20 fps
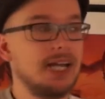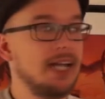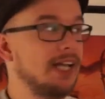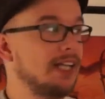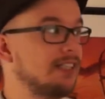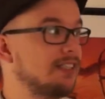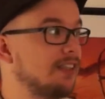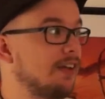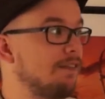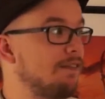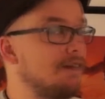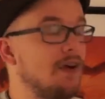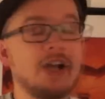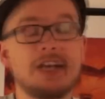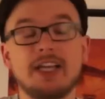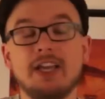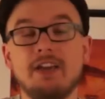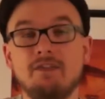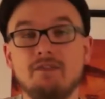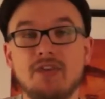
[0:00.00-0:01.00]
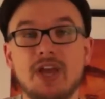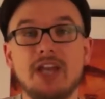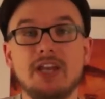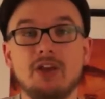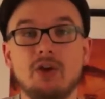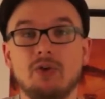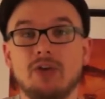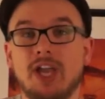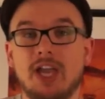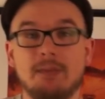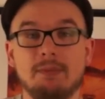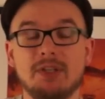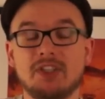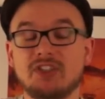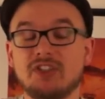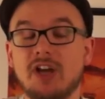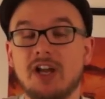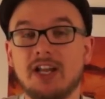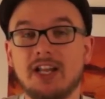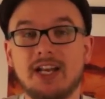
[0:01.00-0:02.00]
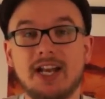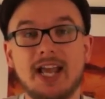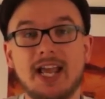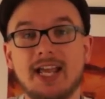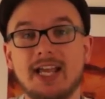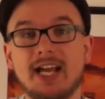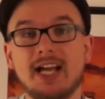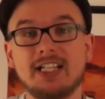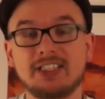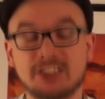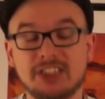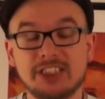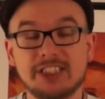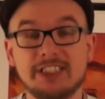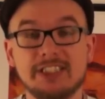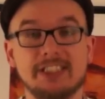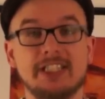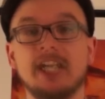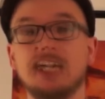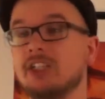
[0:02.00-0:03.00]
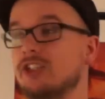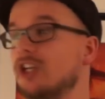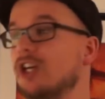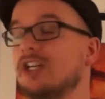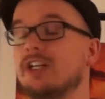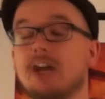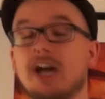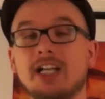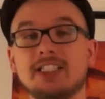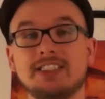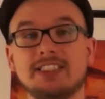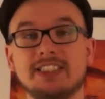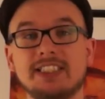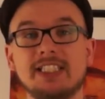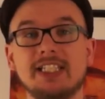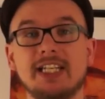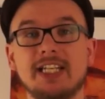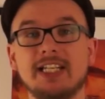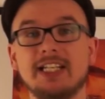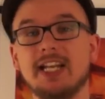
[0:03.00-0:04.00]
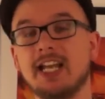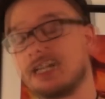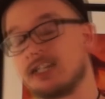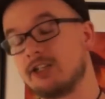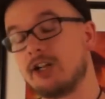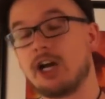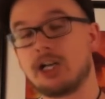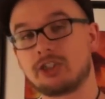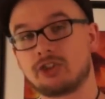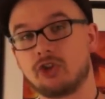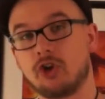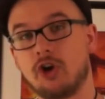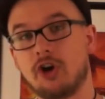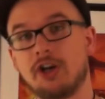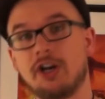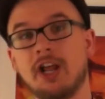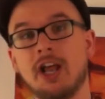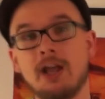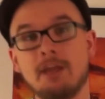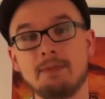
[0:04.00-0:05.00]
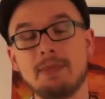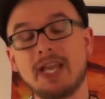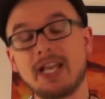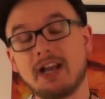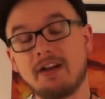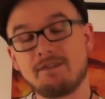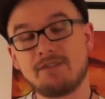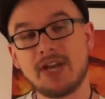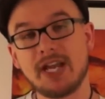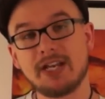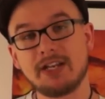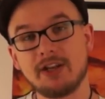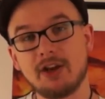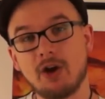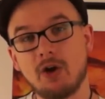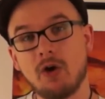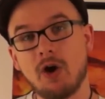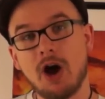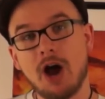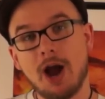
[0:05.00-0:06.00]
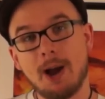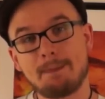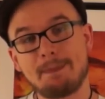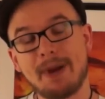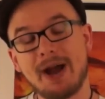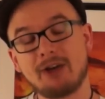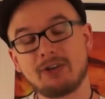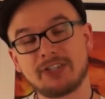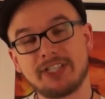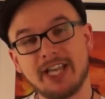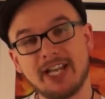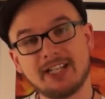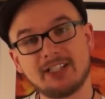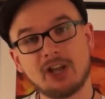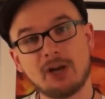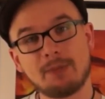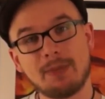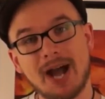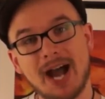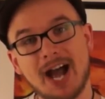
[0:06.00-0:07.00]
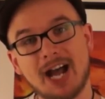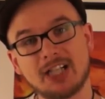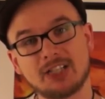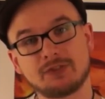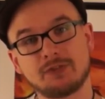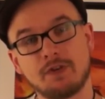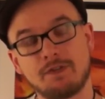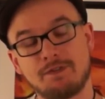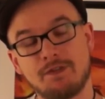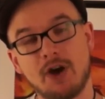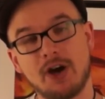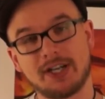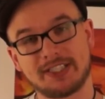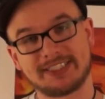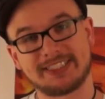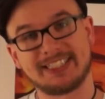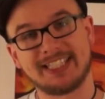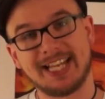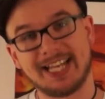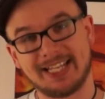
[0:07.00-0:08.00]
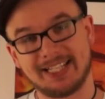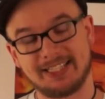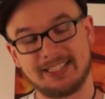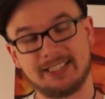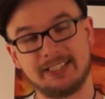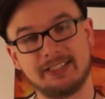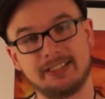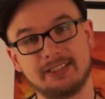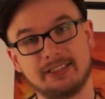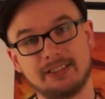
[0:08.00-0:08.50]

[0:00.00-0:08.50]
It's a fucking video game, it's not an ARG. You're not seeing Nick Nocturne make a video about Kingdom Hearts for fuck's sake.